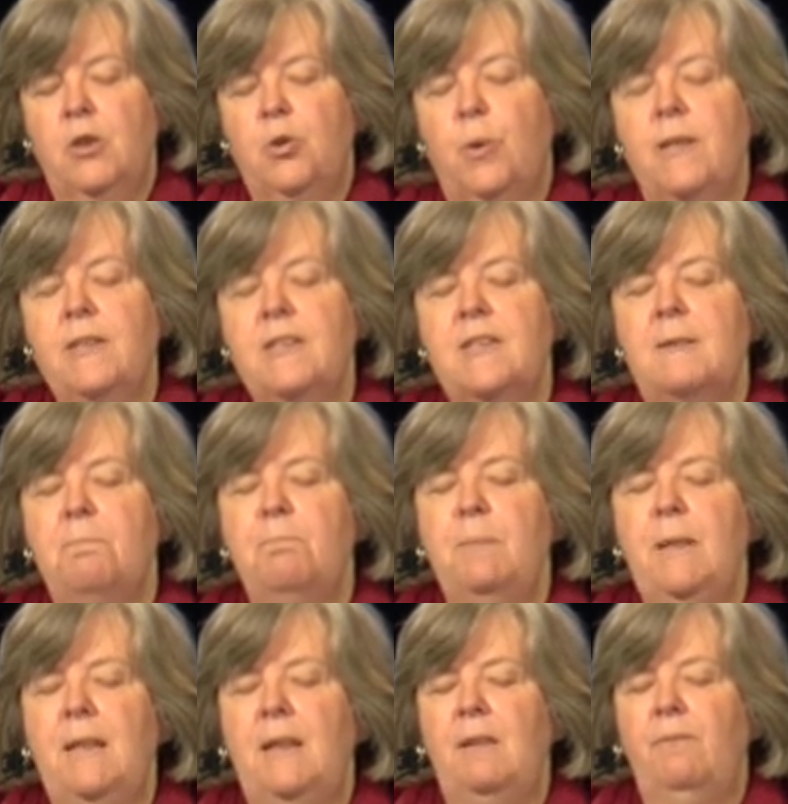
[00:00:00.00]
Trust that
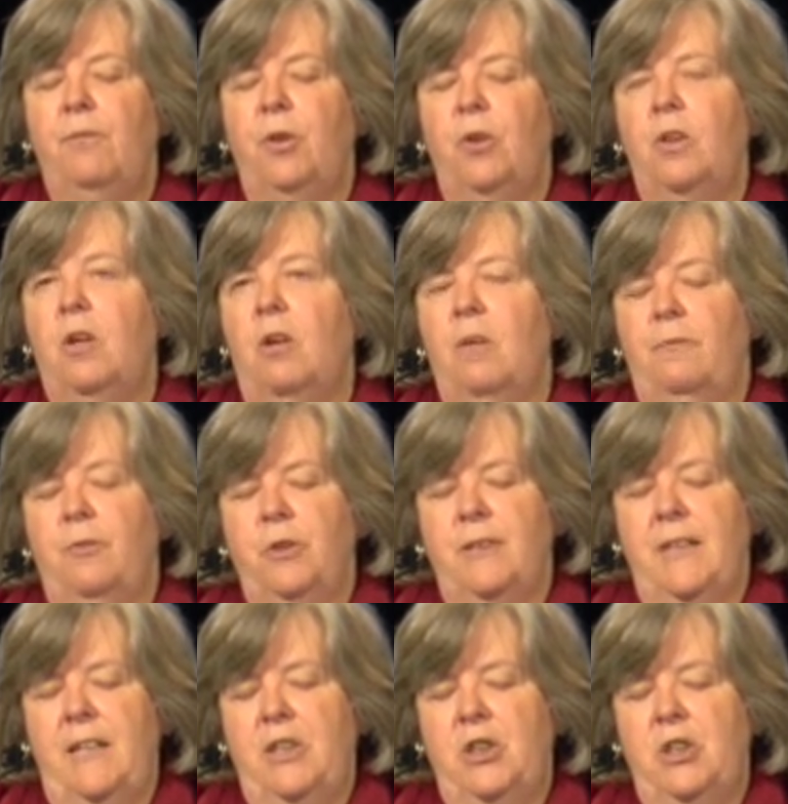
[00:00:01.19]
meaningful
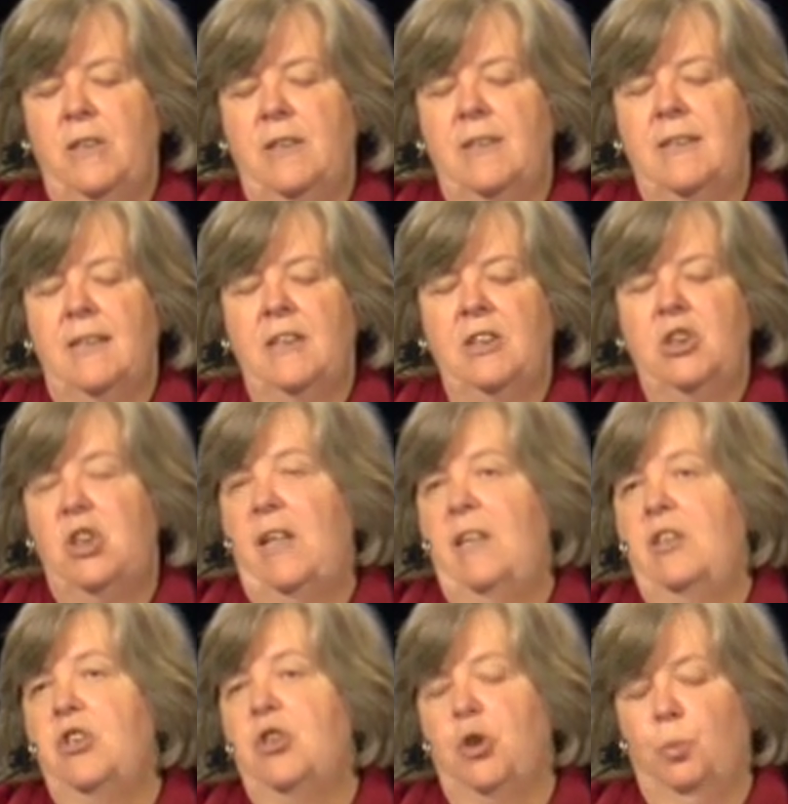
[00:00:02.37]
conversations can
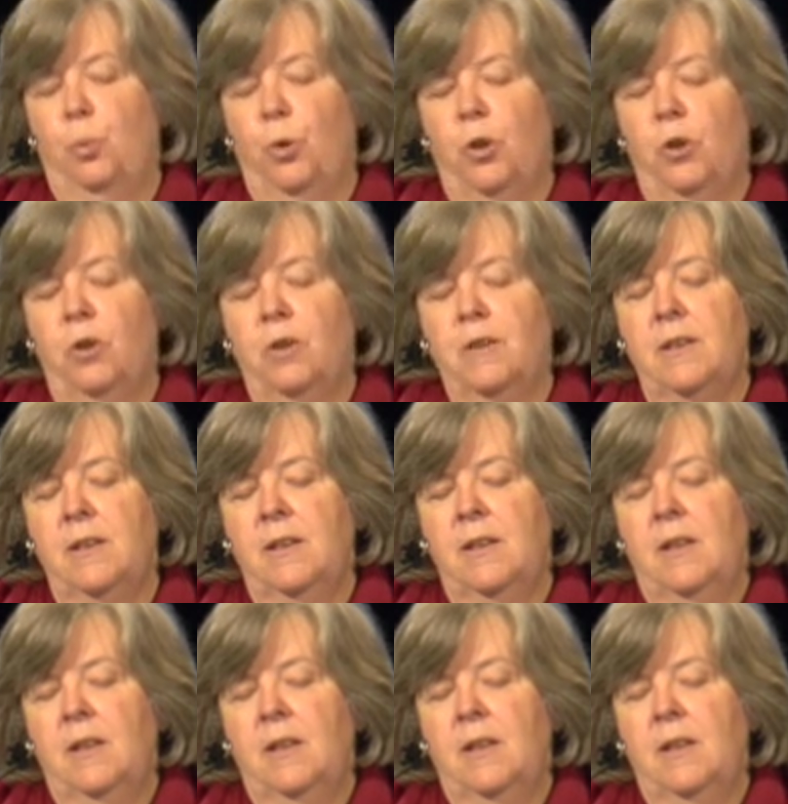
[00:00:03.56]
change your world.